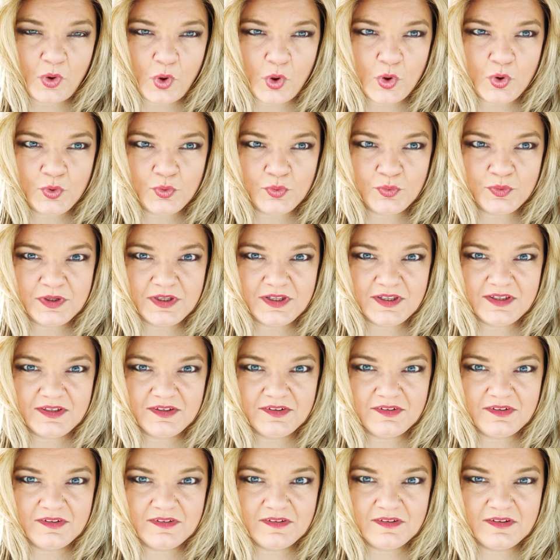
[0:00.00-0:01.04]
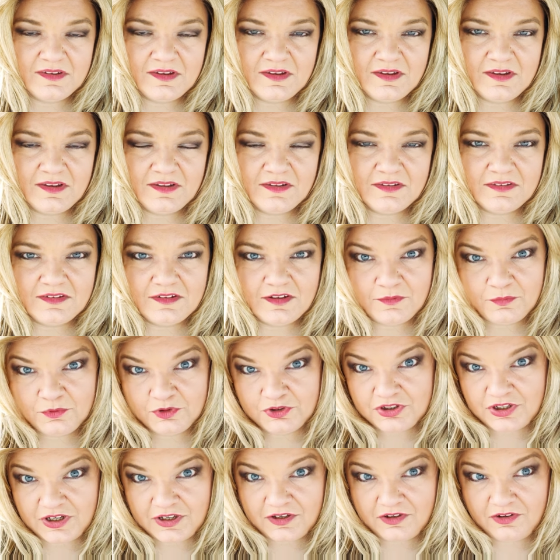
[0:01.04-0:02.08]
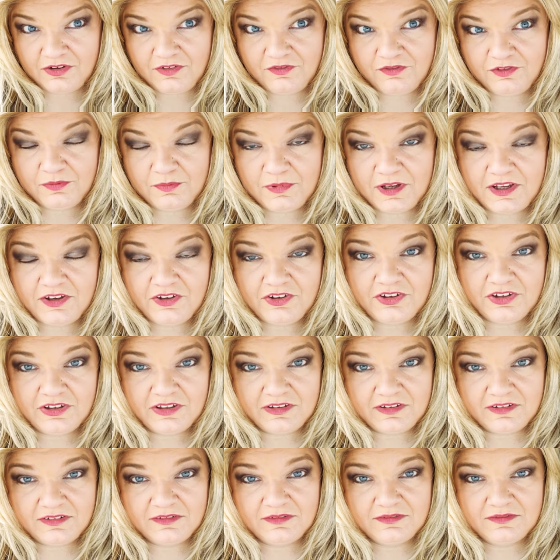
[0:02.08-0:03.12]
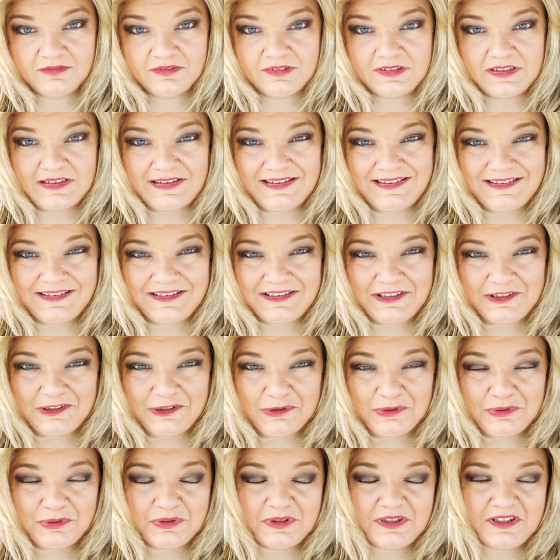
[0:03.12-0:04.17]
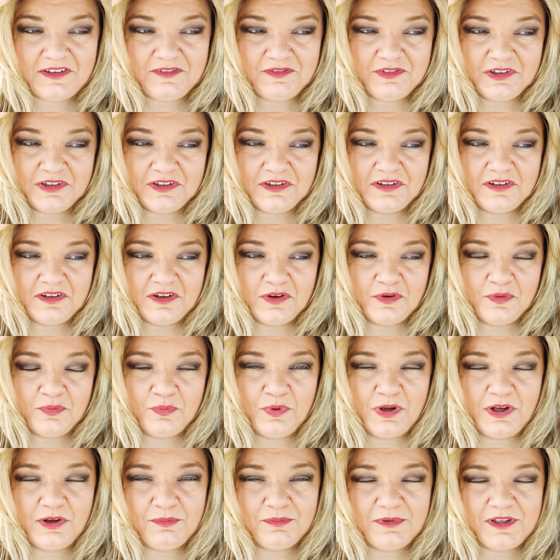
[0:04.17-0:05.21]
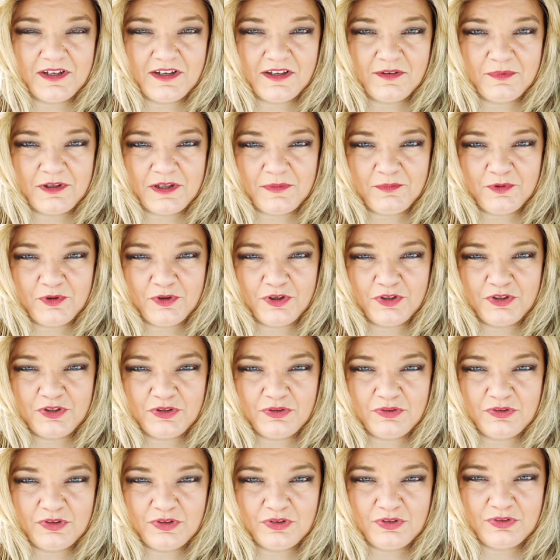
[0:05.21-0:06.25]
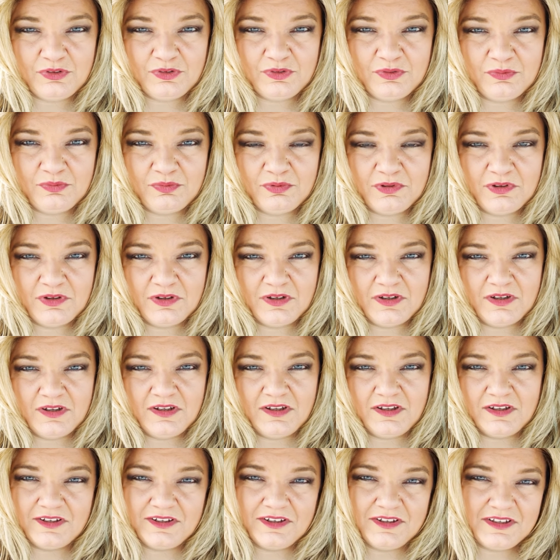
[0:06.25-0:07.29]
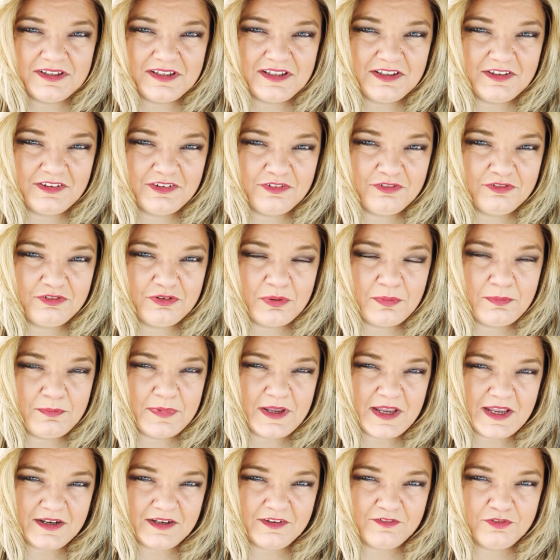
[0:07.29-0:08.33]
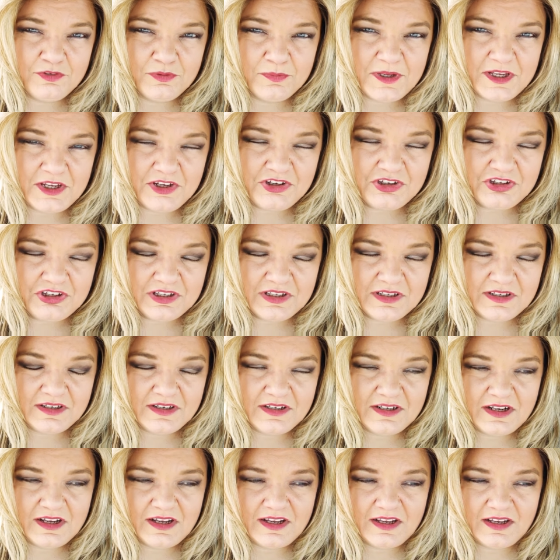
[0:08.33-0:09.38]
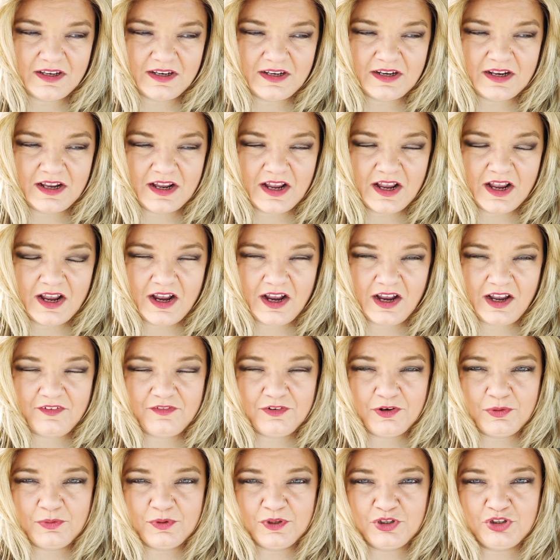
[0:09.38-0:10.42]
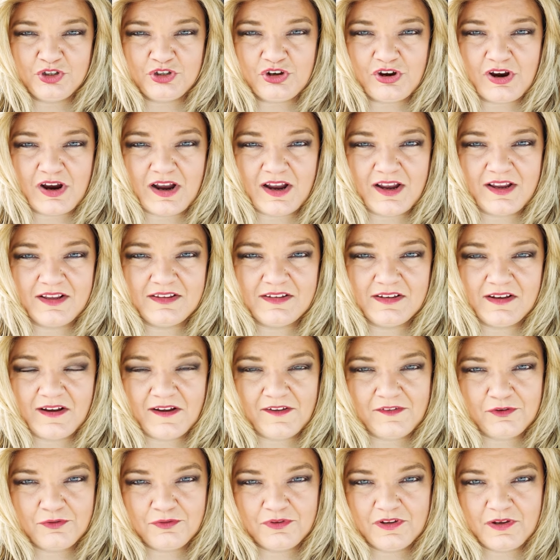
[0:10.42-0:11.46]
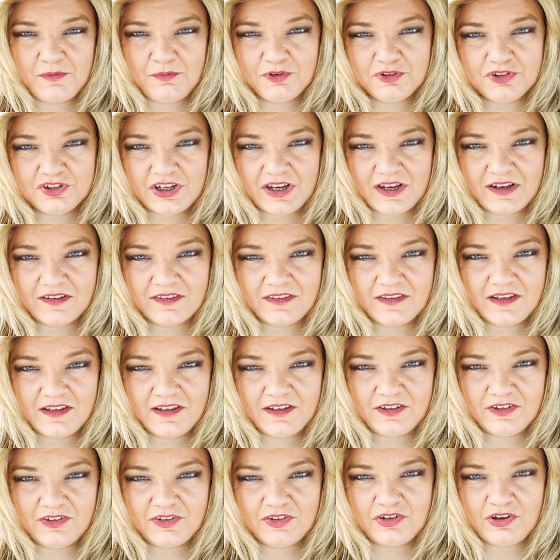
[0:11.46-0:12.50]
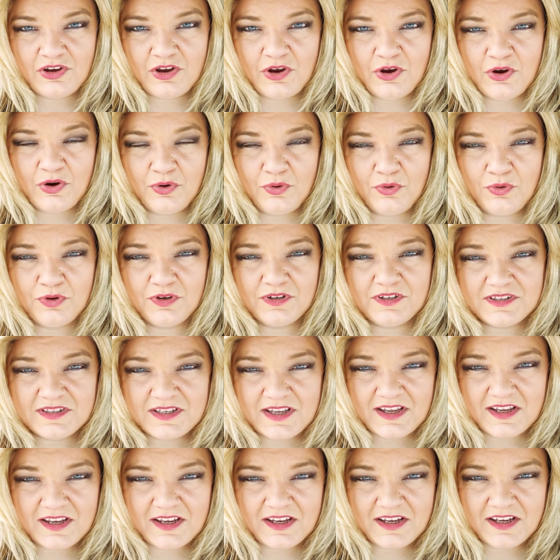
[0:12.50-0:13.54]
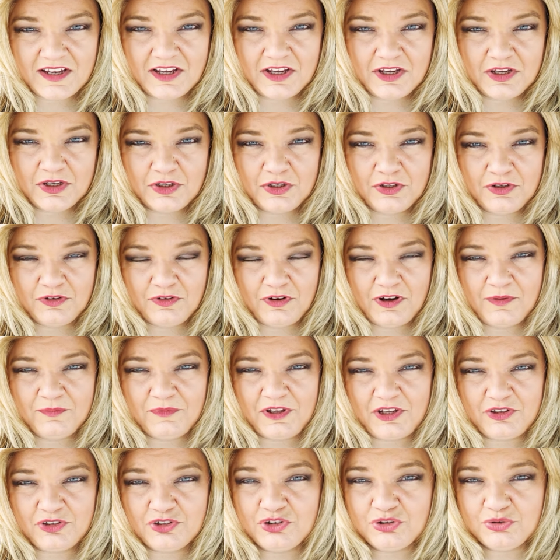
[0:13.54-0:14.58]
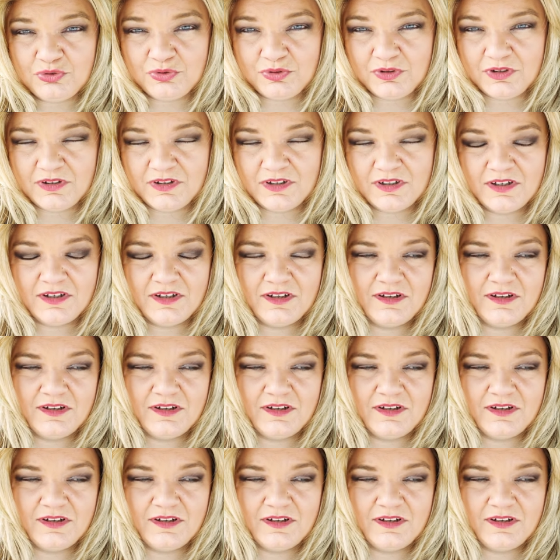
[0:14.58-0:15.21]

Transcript: Always double check your information. You know, even well-meaning people on YouTube could give bad information, and I've always tried to either double check things or say, you know, I'm not sure.